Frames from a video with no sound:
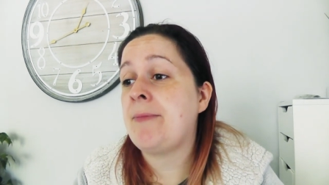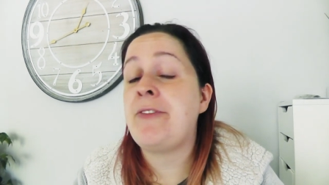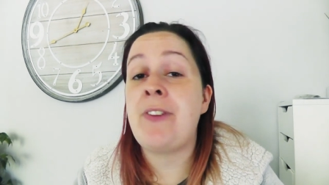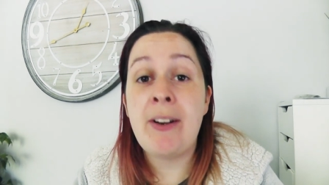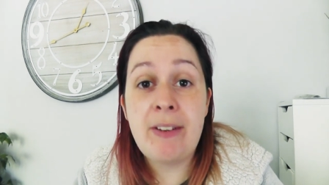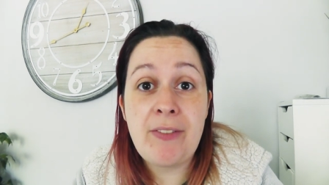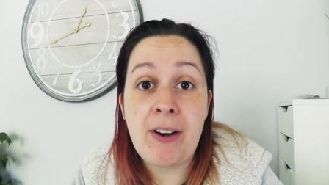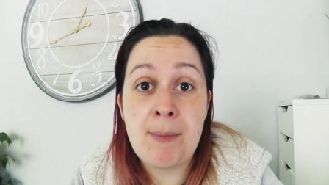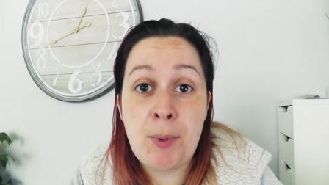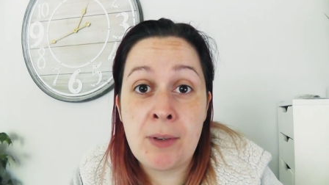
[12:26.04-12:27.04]
very,
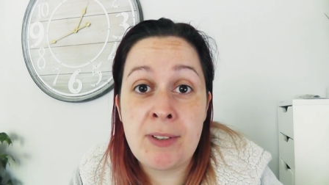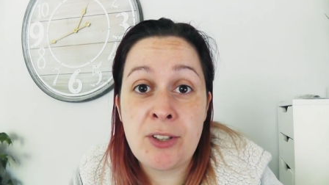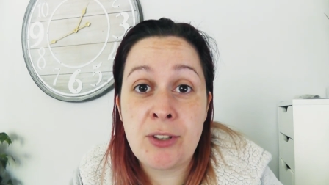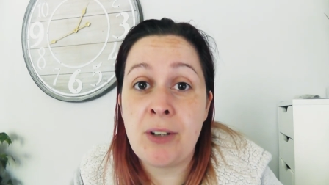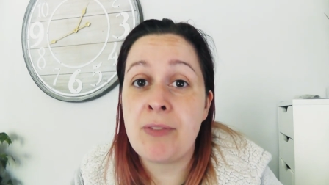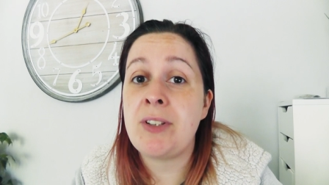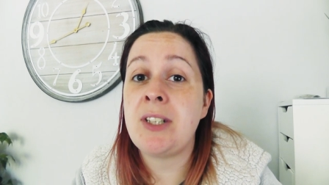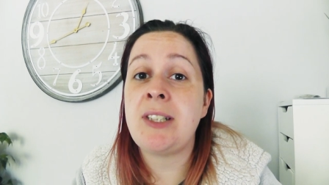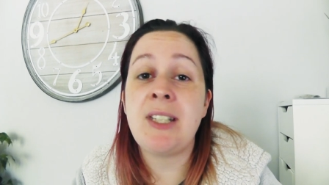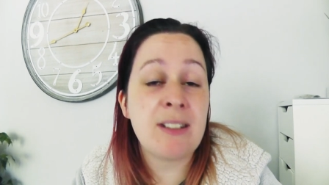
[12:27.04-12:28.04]
very boring stuff.
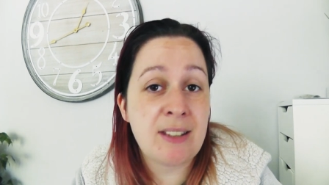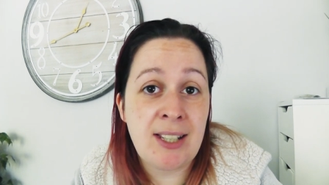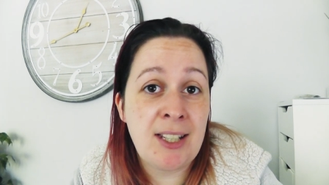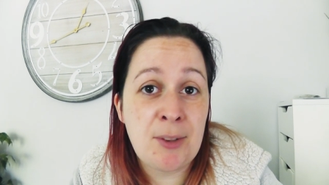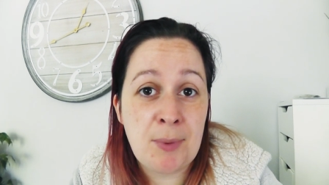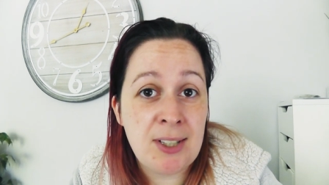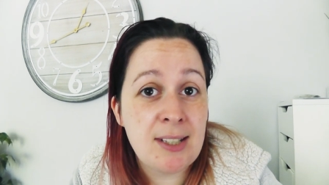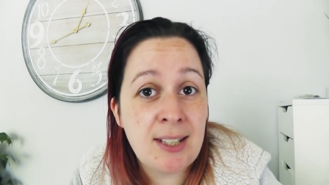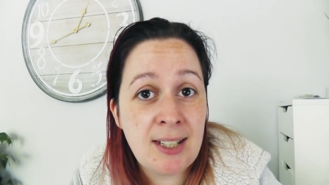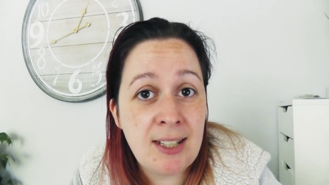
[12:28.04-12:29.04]
Didn't think you'd want to
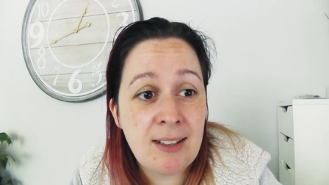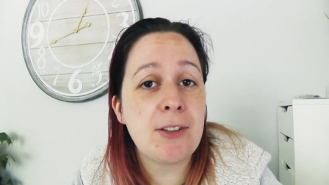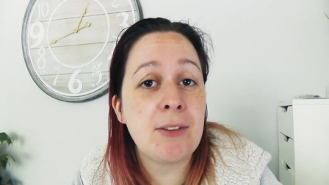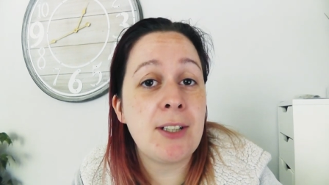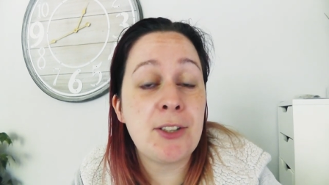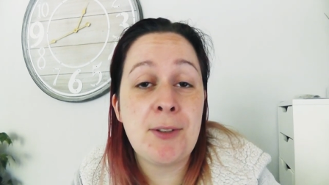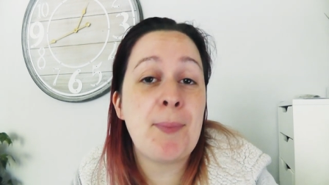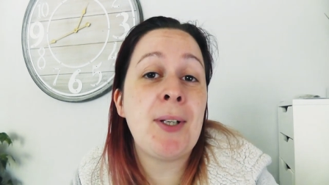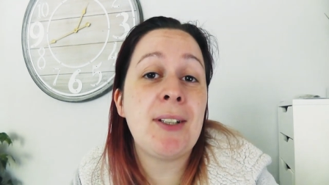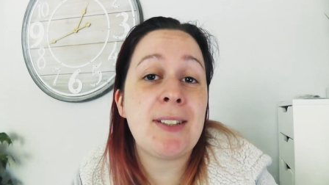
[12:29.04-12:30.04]
see it, so I do
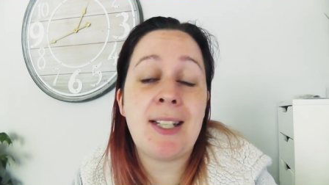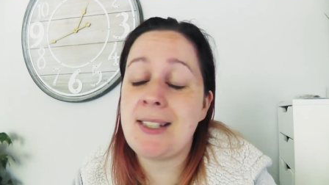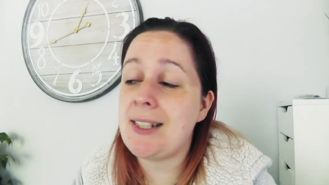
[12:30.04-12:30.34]
apologise.